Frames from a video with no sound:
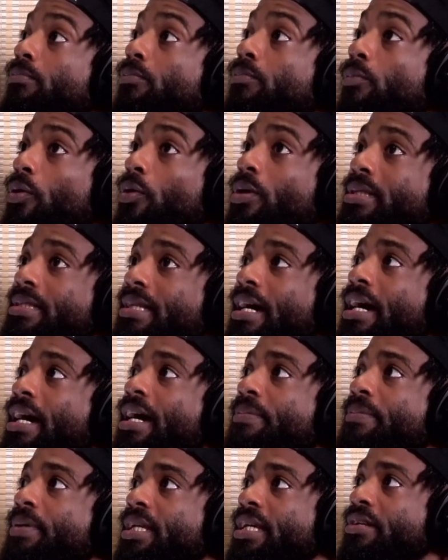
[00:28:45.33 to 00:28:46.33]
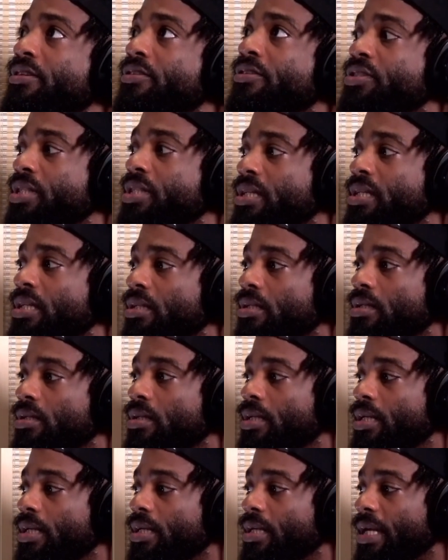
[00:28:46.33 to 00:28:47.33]
time and energy
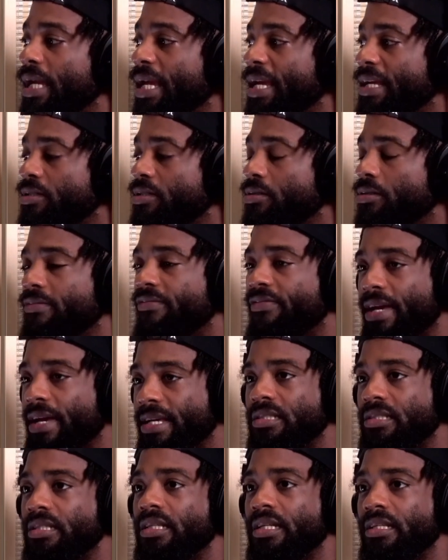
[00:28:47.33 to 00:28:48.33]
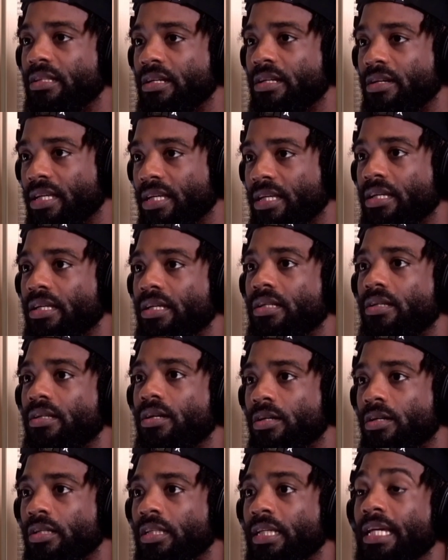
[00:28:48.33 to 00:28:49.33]
into investing in their kid
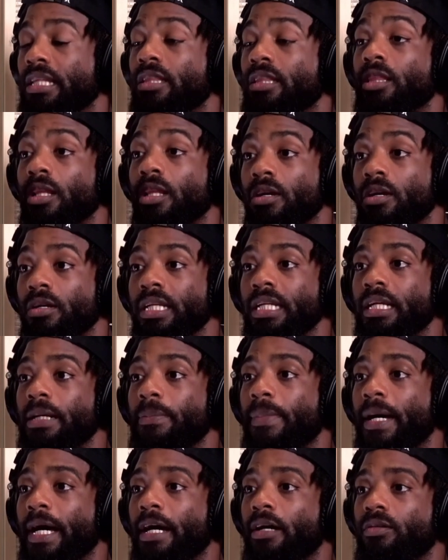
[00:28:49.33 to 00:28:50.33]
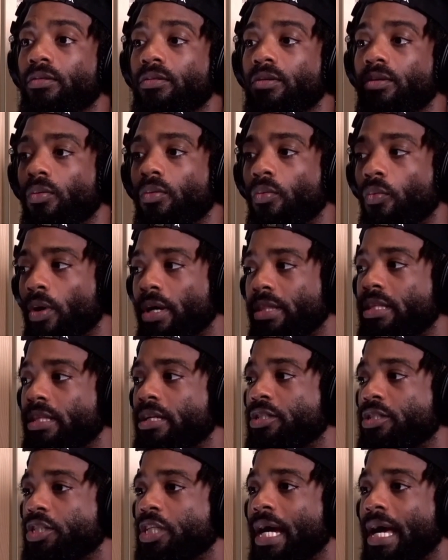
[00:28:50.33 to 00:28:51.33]
early and learning about what their
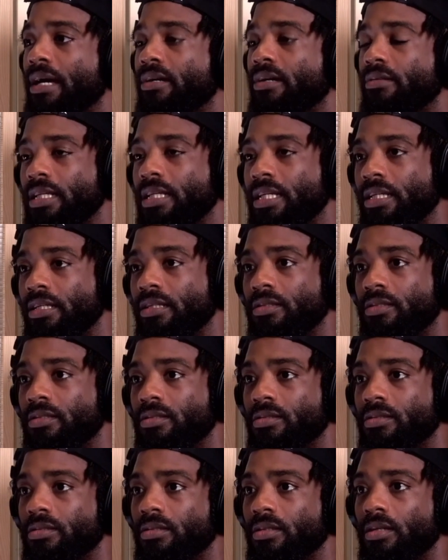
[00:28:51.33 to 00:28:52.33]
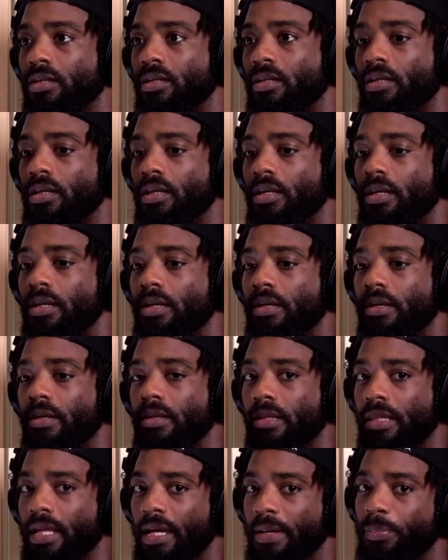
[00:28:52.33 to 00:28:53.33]
child needs,
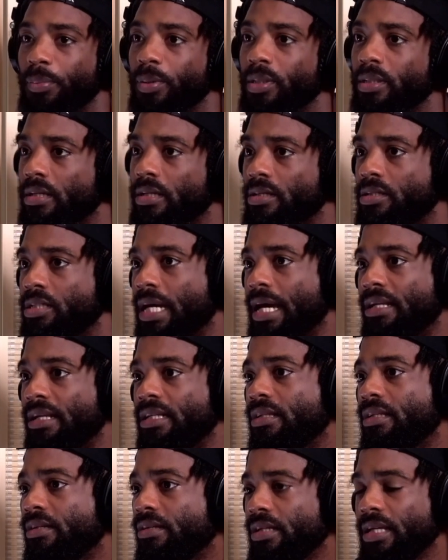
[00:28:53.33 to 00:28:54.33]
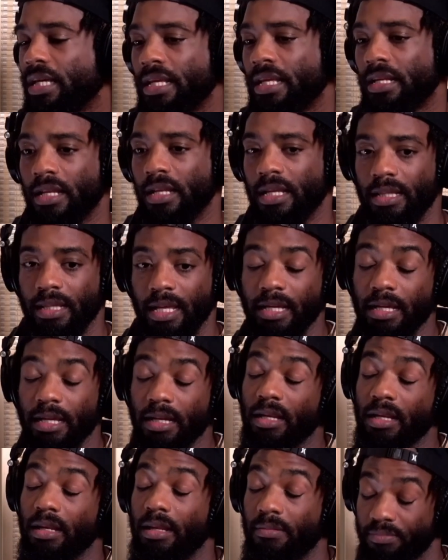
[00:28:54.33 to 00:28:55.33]
they put their child they can
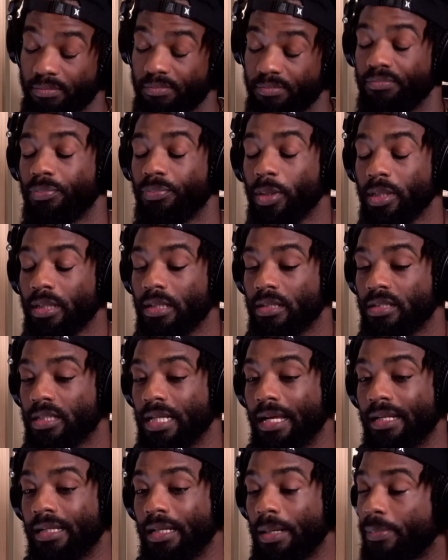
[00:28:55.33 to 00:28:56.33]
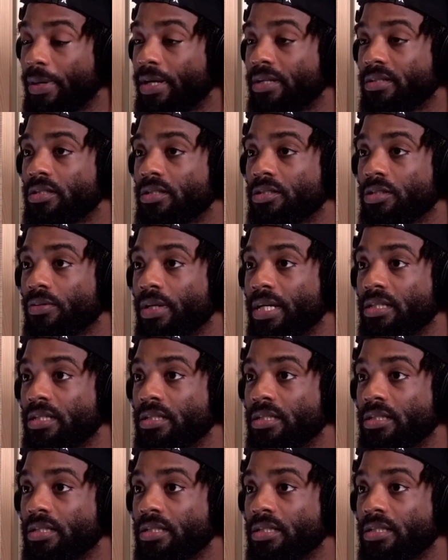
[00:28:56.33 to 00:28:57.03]
put their child in a better situation.